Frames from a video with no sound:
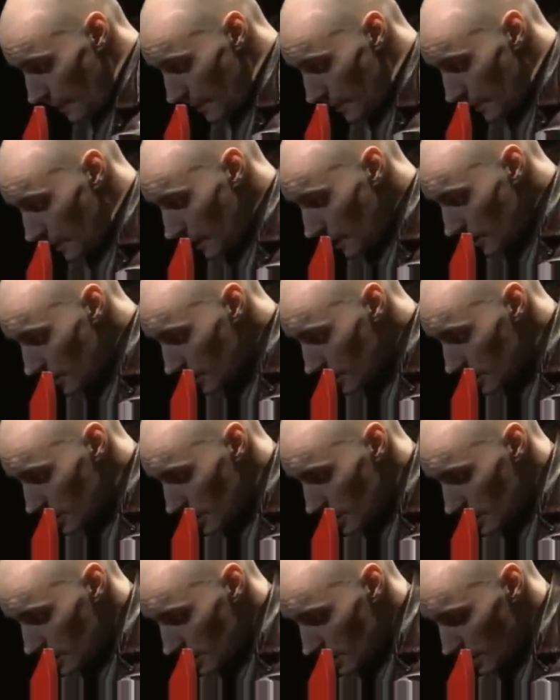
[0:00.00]
they
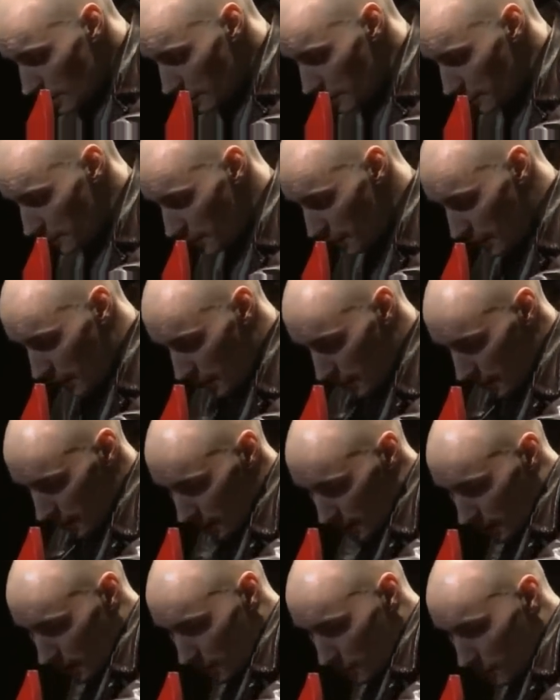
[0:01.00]
used this stuff.
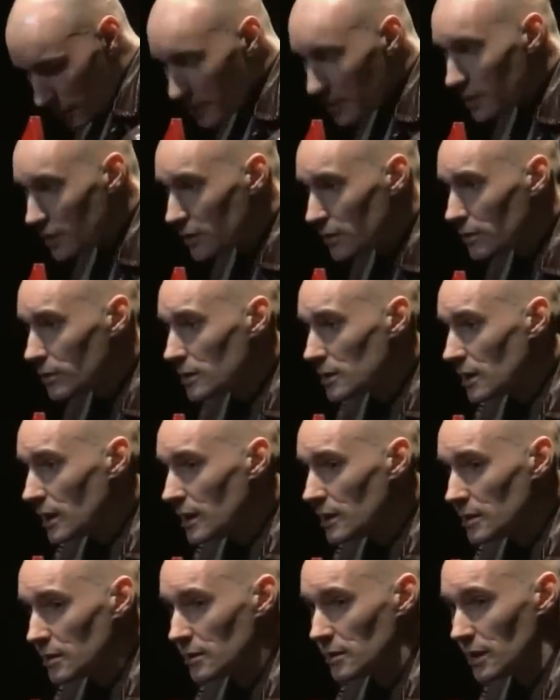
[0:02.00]
And what you can do is
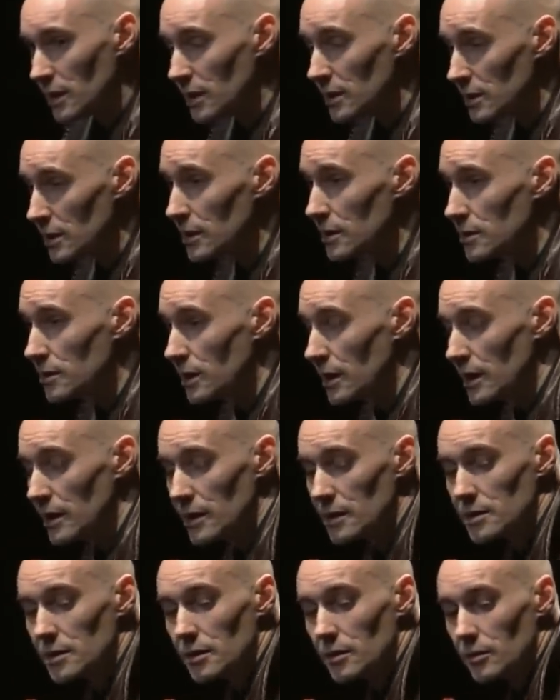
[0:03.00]
this, like I say, try
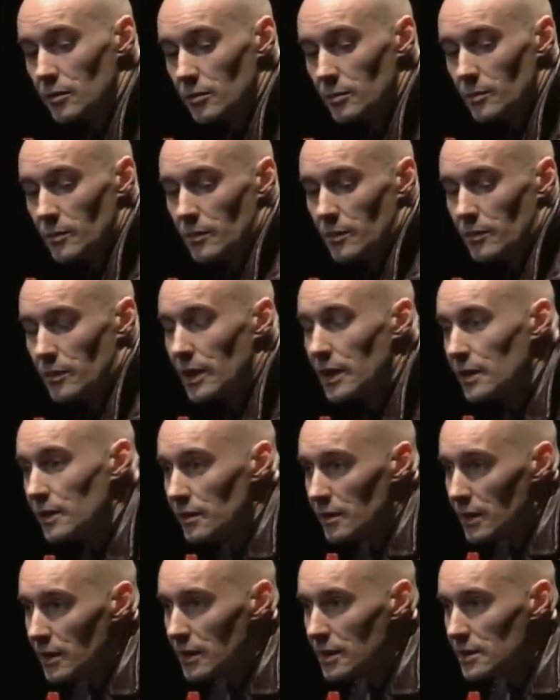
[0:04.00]
this at home. Write
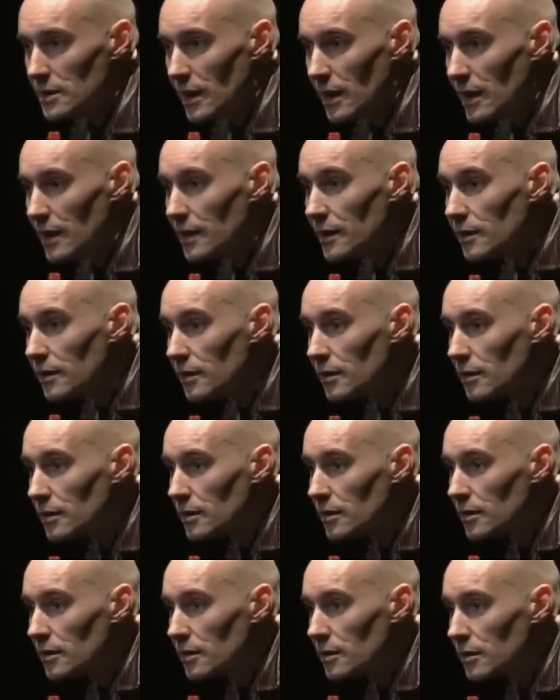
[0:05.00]
down a desire.
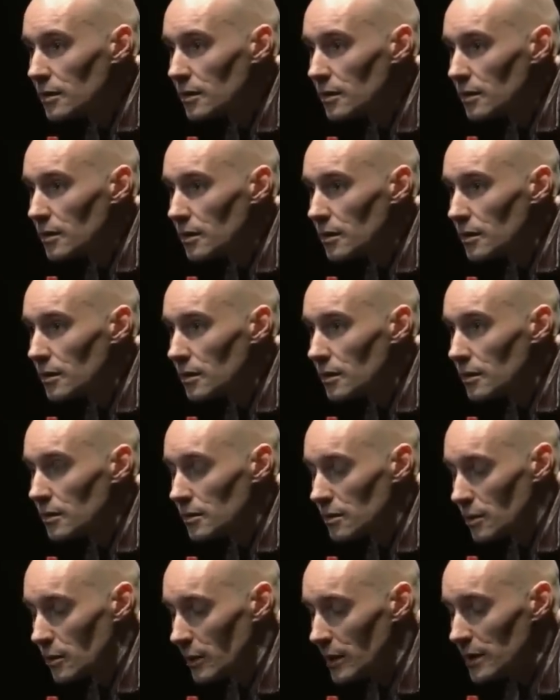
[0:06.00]

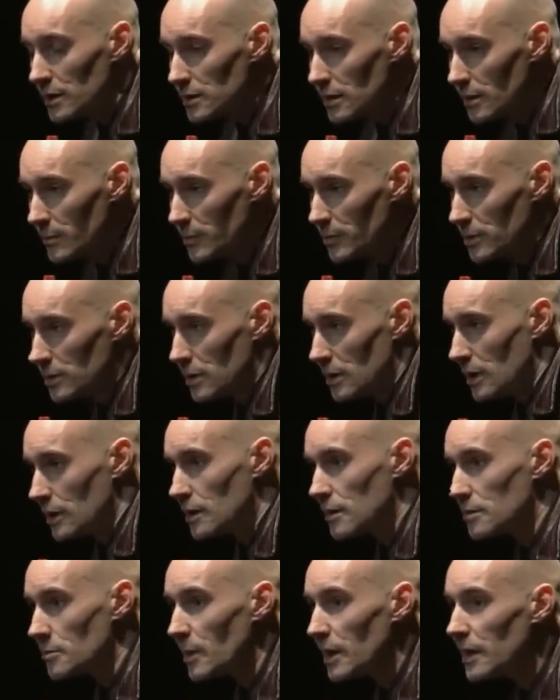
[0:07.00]
Quite simple, say,
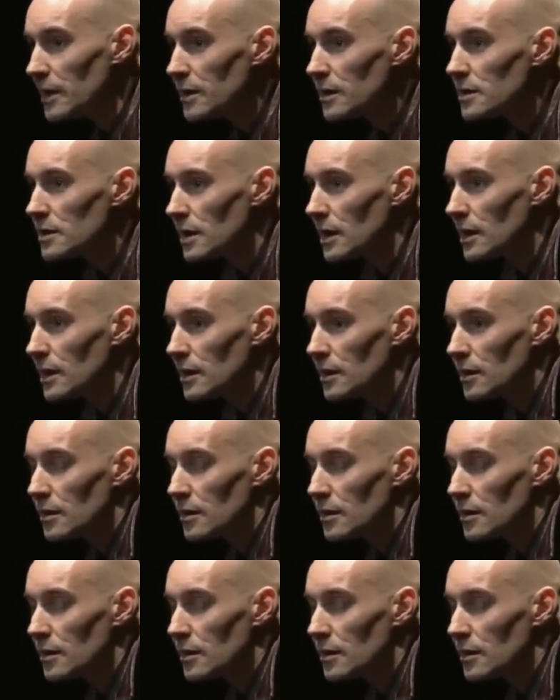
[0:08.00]
it is my desire